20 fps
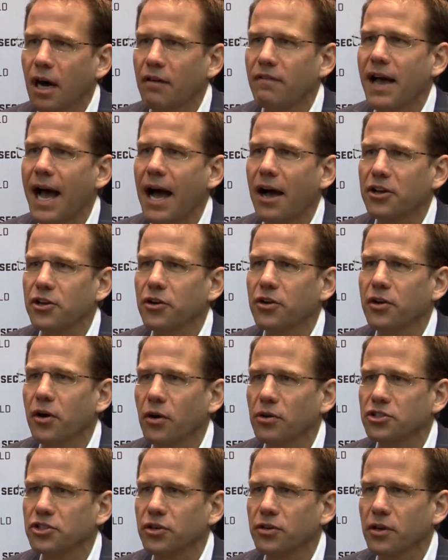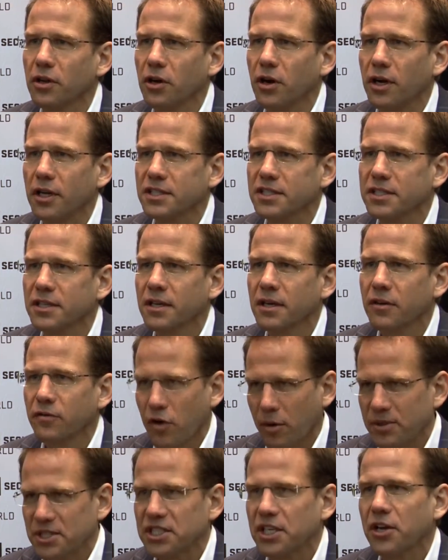of how your culture looks
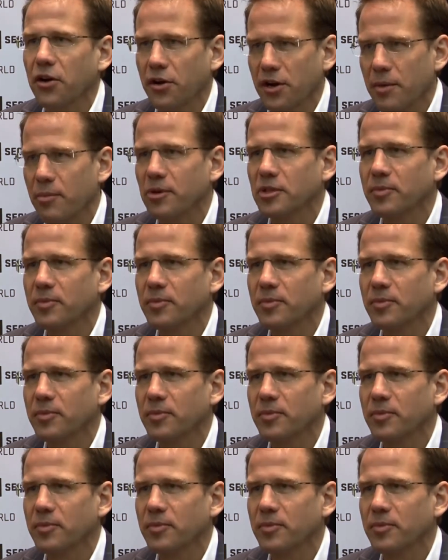from a security